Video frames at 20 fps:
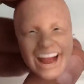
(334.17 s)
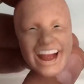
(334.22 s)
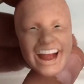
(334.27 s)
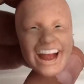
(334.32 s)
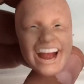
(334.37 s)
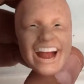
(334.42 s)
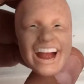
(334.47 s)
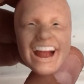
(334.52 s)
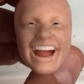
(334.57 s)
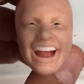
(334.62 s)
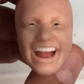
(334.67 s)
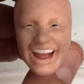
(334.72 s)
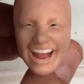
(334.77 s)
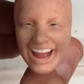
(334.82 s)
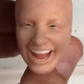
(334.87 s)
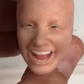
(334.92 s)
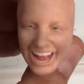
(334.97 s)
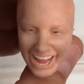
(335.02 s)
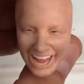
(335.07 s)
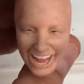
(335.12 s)
It's not a
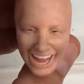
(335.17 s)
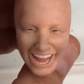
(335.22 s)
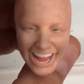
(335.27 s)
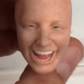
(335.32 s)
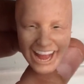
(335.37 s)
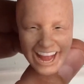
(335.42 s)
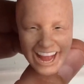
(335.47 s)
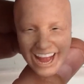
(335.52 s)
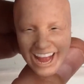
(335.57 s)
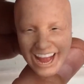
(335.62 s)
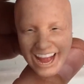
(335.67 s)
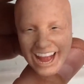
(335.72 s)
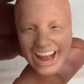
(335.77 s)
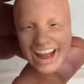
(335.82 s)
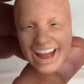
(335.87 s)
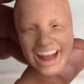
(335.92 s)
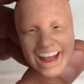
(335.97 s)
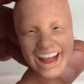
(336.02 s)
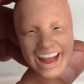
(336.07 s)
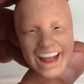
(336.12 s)
class channel, so if you
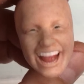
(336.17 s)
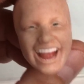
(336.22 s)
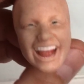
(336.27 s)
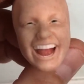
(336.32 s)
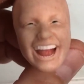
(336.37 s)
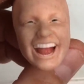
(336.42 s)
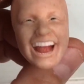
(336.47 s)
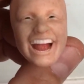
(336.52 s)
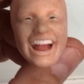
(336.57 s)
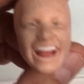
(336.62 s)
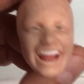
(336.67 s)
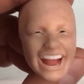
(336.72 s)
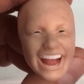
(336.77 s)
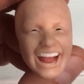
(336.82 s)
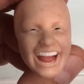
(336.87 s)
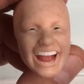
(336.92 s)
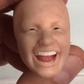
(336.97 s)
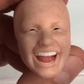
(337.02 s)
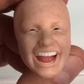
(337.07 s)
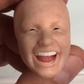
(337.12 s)
can do that, I
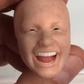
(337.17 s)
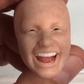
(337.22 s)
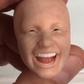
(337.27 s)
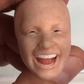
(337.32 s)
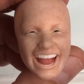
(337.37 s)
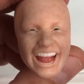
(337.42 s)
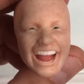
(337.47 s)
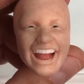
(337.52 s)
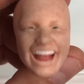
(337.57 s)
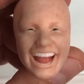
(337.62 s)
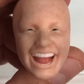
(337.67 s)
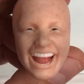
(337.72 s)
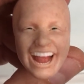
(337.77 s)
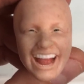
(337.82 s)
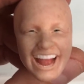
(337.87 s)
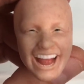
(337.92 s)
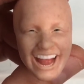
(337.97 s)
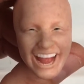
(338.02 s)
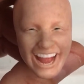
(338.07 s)
will appreciate.